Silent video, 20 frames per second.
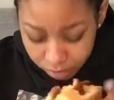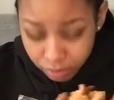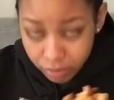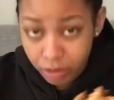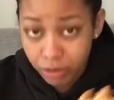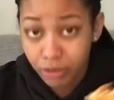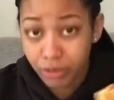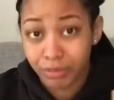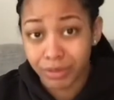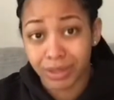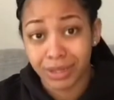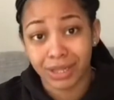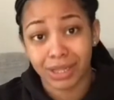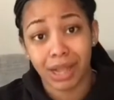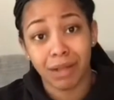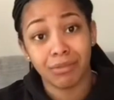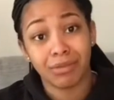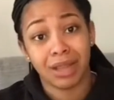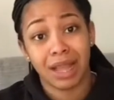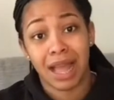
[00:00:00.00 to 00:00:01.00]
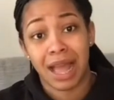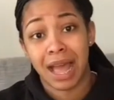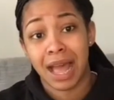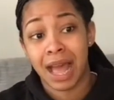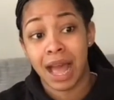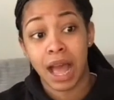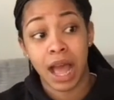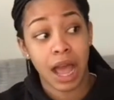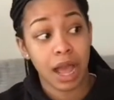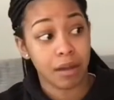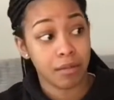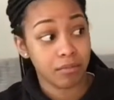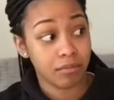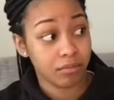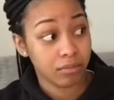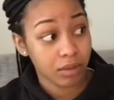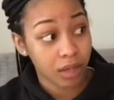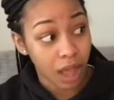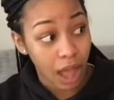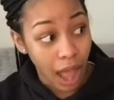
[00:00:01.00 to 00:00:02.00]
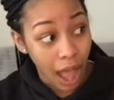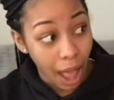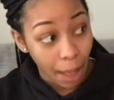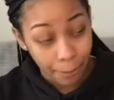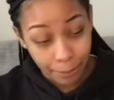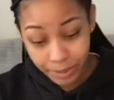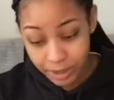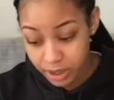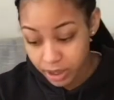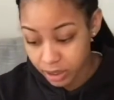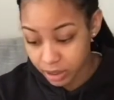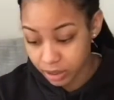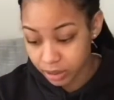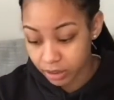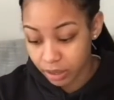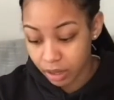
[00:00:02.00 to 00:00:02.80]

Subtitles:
because that was a hot piece. Like,